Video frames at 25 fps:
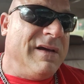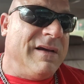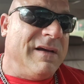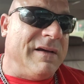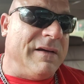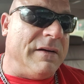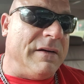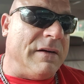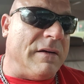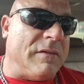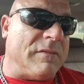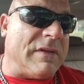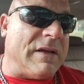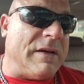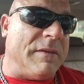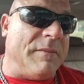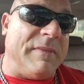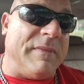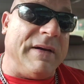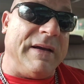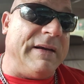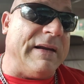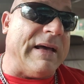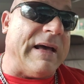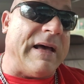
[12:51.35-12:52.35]
And I'm like,
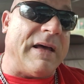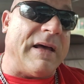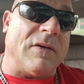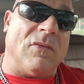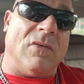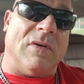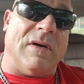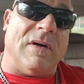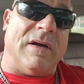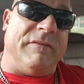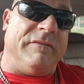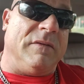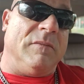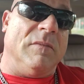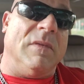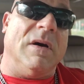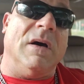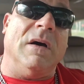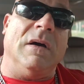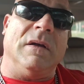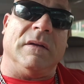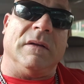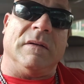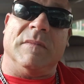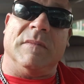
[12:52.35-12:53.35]
man, I don't have any
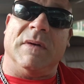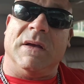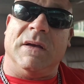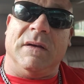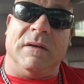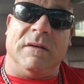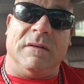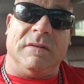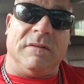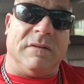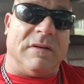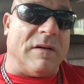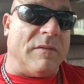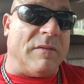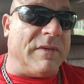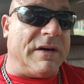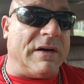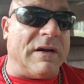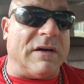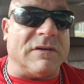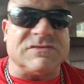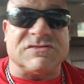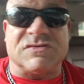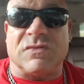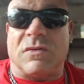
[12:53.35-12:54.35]
money, man. I mean,
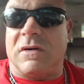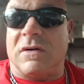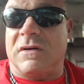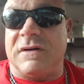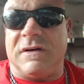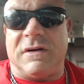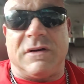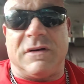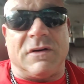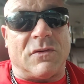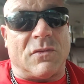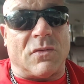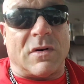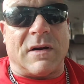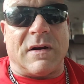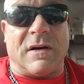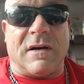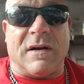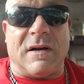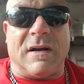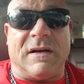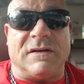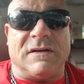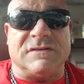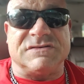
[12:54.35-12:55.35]
I was working in a
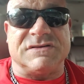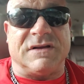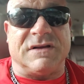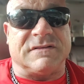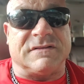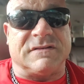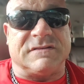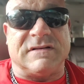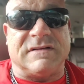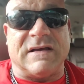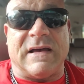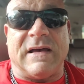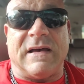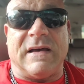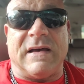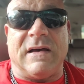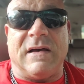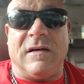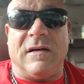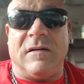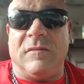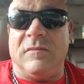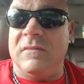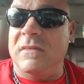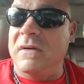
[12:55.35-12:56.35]
warehouse at the
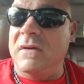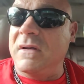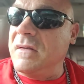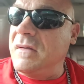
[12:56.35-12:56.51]
time.